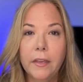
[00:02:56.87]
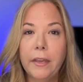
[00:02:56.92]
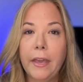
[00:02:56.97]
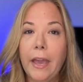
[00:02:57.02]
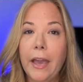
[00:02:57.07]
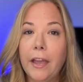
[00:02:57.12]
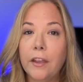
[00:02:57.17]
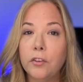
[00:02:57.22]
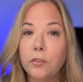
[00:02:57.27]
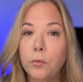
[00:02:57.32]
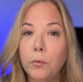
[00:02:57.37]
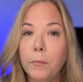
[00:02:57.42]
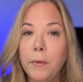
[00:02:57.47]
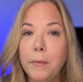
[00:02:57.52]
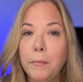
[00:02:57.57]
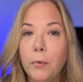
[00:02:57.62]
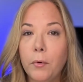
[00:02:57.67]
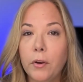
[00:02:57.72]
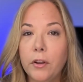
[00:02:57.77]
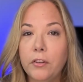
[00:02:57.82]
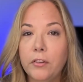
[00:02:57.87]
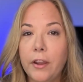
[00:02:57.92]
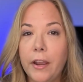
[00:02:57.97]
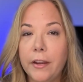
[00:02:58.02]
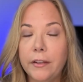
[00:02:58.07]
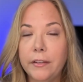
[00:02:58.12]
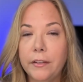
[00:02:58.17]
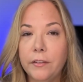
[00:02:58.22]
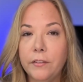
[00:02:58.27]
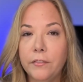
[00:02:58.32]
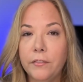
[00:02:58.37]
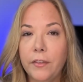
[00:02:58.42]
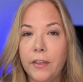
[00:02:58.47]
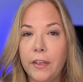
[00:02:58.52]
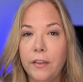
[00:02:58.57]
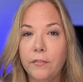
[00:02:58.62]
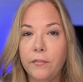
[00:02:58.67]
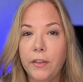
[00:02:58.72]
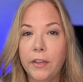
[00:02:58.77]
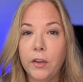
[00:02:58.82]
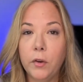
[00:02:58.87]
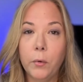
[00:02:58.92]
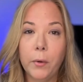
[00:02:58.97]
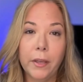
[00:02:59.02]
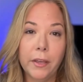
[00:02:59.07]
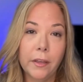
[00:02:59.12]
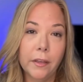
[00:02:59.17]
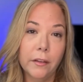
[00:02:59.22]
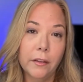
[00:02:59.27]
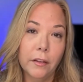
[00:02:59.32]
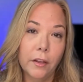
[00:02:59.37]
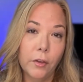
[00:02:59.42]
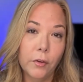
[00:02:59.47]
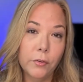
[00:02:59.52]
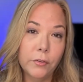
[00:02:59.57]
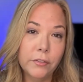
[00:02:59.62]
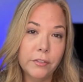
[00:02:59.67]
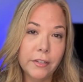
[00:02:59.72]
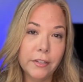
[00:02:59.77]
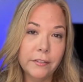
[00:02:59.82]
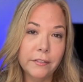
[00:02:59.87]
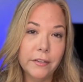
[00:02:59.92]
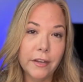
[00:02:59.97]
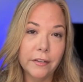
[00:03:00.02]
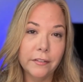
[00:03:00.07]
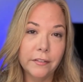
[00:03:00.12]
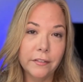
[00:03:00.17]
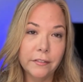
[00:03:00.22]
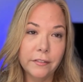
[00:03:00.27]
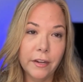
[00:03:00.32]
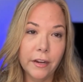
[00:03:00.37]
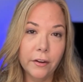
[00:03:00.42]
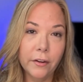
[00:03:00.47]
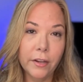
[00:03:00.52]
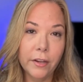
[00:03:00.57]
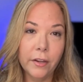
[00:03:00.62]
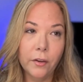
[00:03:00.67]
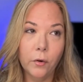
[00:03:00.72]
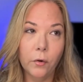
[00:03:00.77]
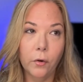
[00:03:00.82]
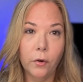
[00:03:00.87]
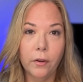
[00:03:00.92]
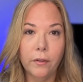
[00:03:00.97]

Cash will be more attractive if a quick close is necessary or